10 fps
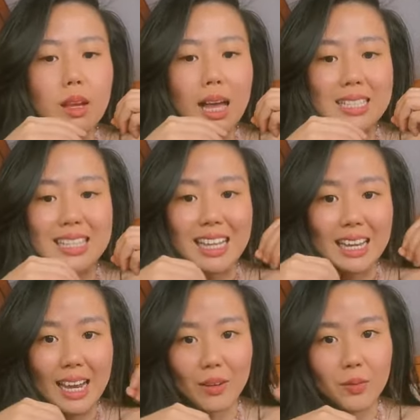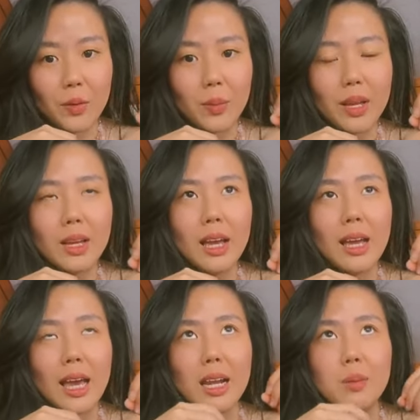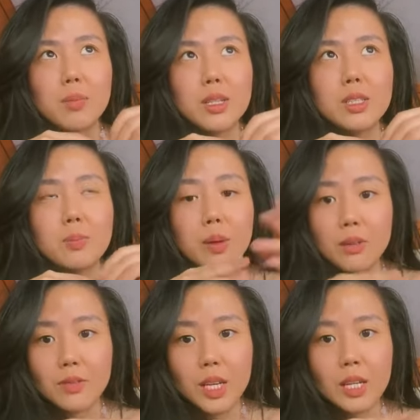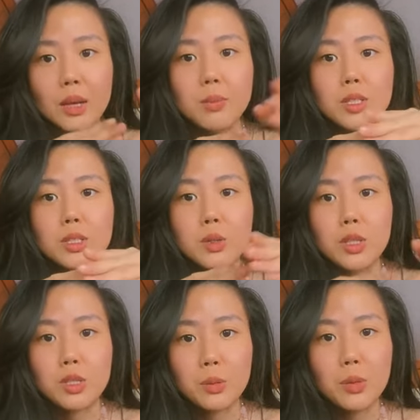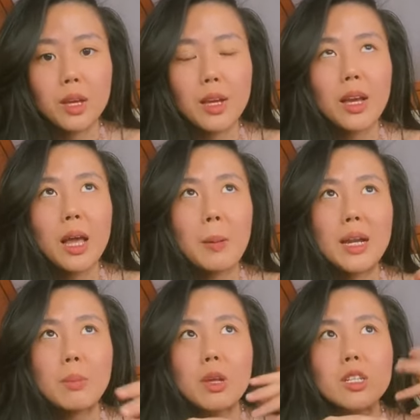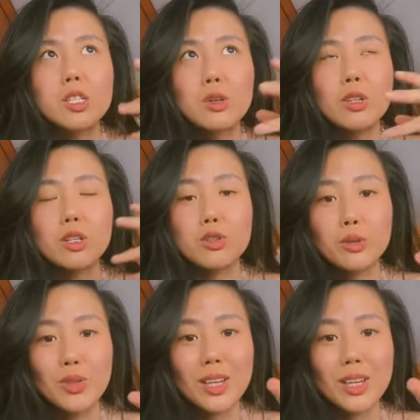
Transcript: has laid out for me, and I must pivot and I must do the true thing, but I'm not sure the true